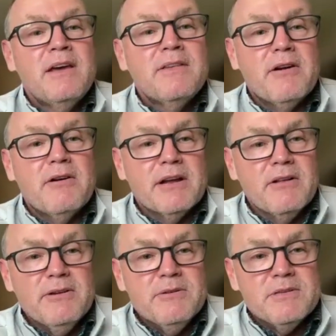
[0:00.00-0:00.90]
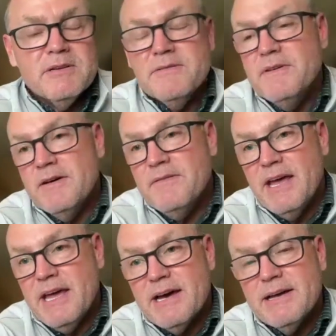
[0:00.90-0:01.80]
that are inclusive of
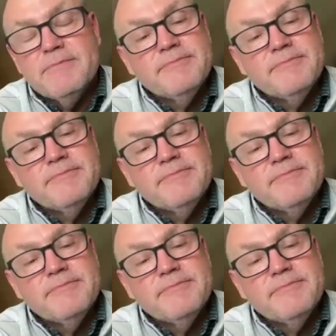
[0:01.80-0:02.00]
AI.